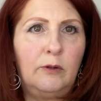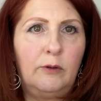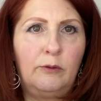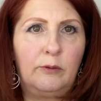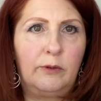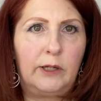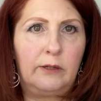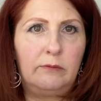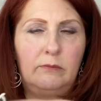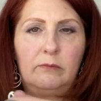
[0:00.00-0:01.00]
through
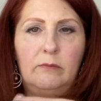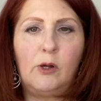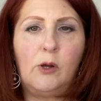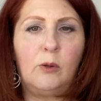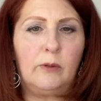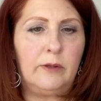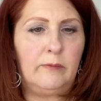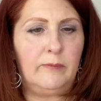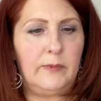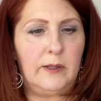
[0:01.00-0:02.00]
the hole
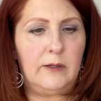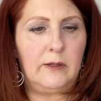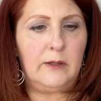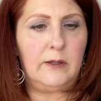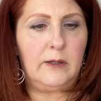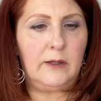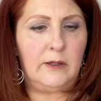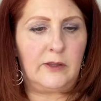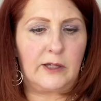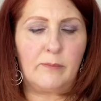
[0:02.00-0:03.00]

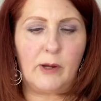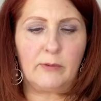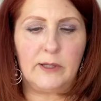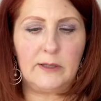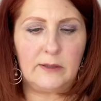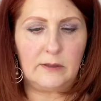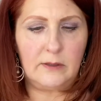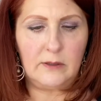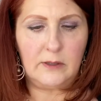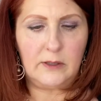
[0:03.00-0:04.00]
in the component
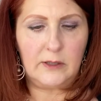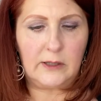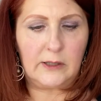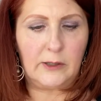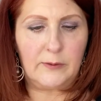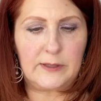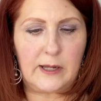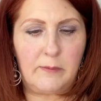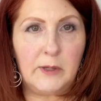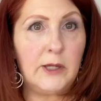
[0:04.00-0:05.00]
and close it
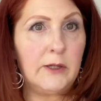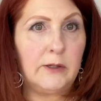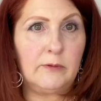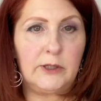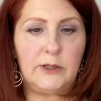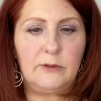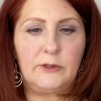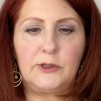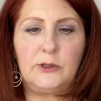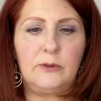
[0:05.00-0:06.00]
up. You want to
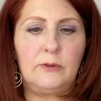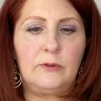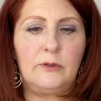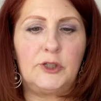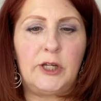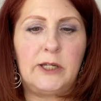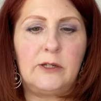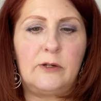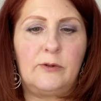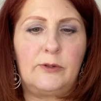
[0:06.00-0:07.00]
use 2 chain
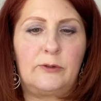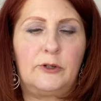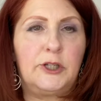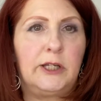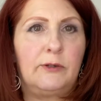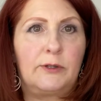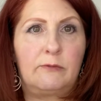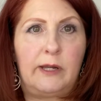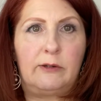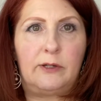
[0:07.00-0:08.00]
nose or chain nose and
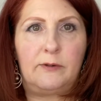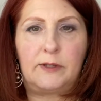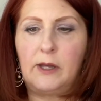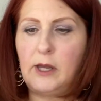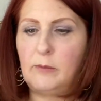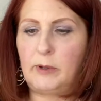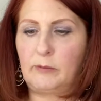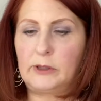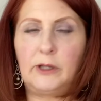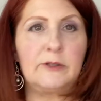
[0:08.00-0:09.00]
round nose, but
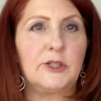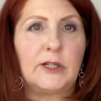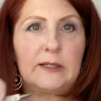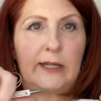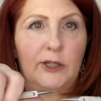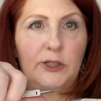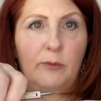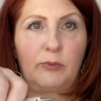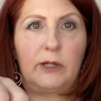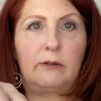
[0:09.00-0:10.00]
we're closing just like a
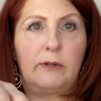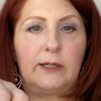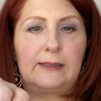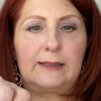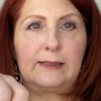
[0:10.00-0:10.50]
jump ring, right?